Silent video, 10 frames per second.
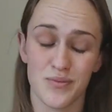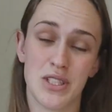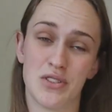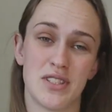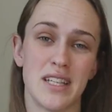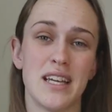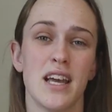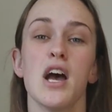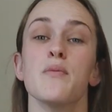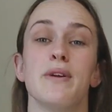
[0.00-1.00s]
We'll
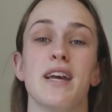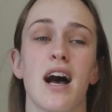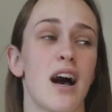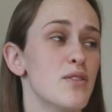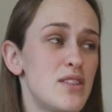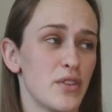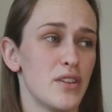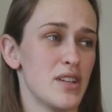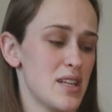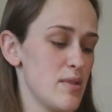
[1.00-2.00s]
see. But yeah, I would
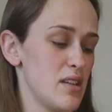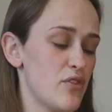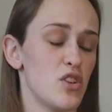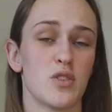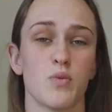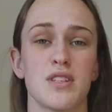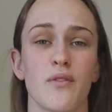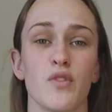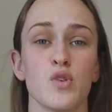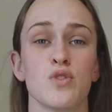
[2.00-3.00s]
definitely recommend if you just want
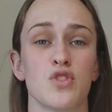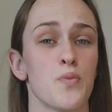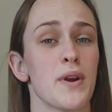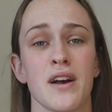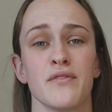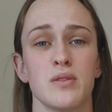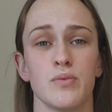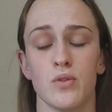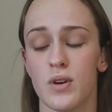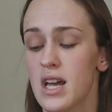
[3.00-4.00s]
some real super
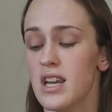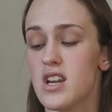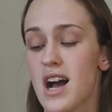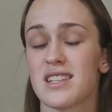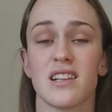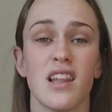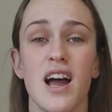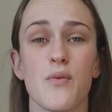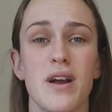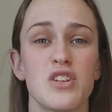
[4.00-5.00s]
comfortable, nice,
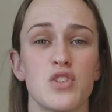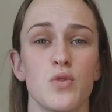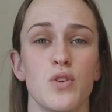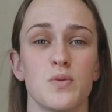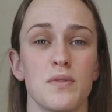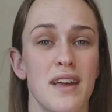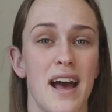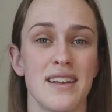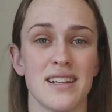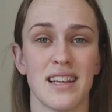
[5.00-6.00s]
lightweight shorts with
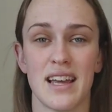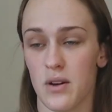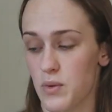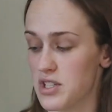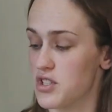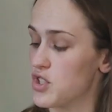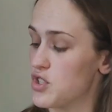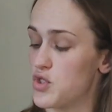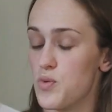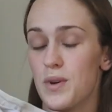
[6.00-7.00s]
that underlayer, which is
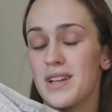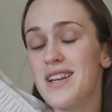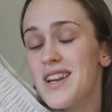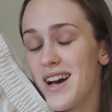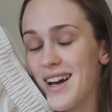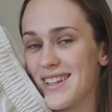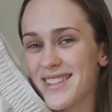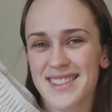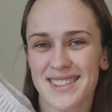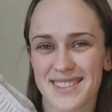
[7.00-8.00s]
super
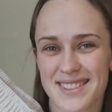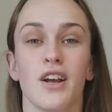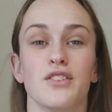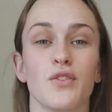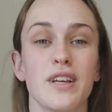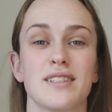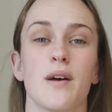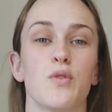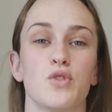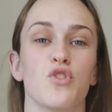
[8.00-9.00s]
nice. So next
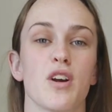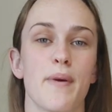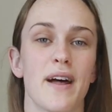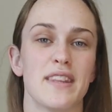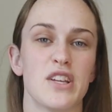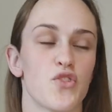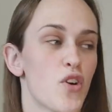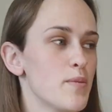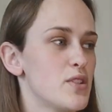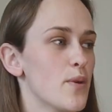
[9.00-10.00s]
up, we'll talk about the
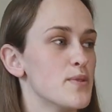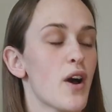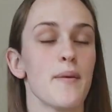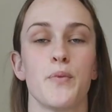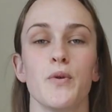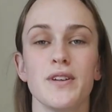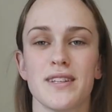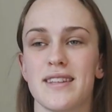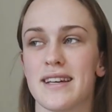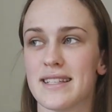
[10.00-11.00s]
crop top. So I
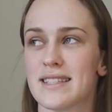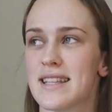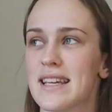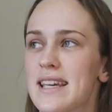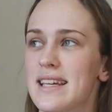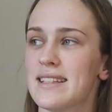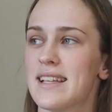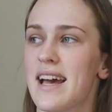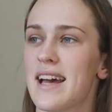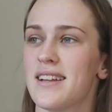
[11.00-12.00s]
bought this
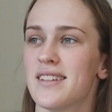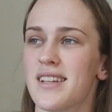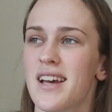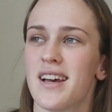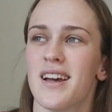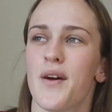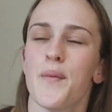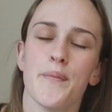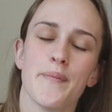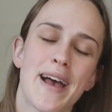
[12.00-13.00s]
thinking that
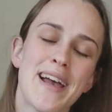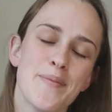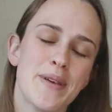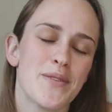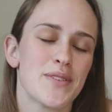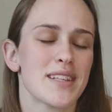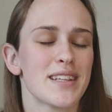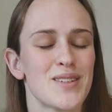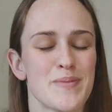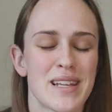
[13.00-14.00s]
maybe it was a
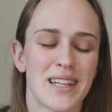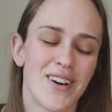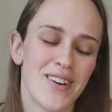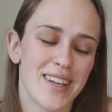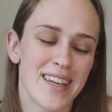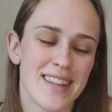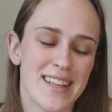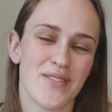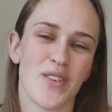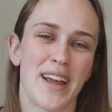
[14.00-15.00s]
little bit longer
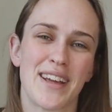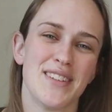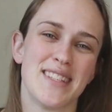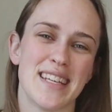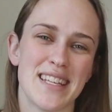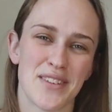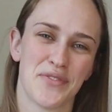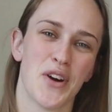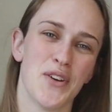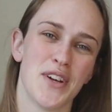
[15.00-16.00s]
than what I could see in the
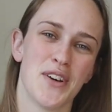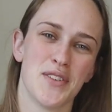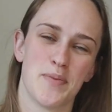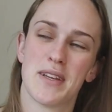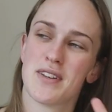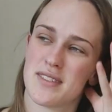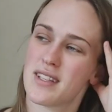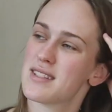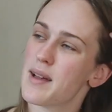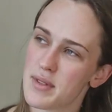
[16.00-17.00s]
photos,
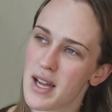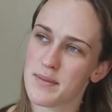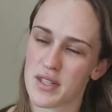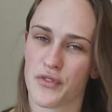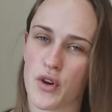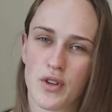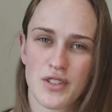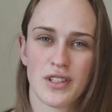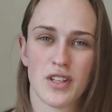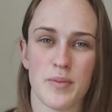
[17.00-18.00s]
because sometimes the
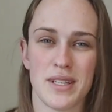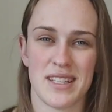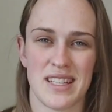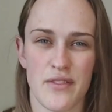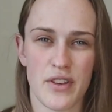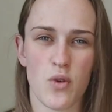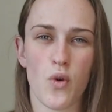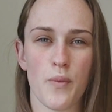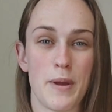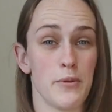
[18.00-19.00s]
photos are a little bit deceiving,
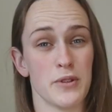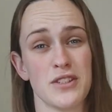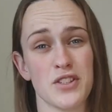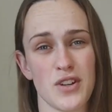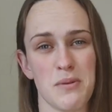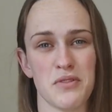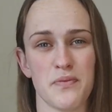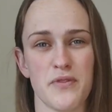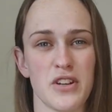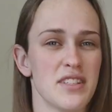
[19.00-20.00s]
or people's Instagrams
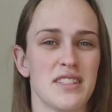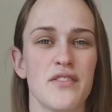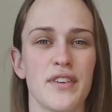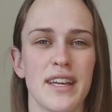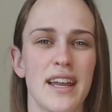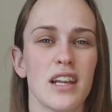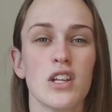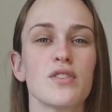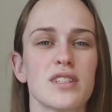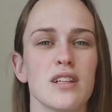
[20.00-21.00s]
are very deceiving, and it
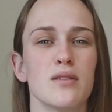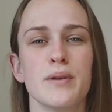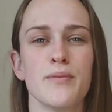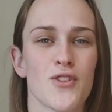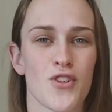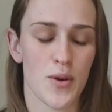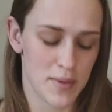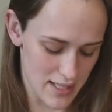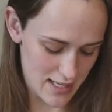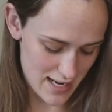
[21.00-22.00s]
looks a little bit more
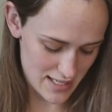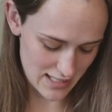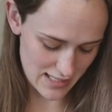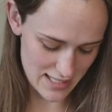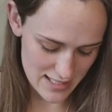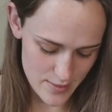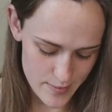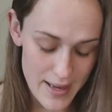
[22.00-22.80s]
cropped than it actually is.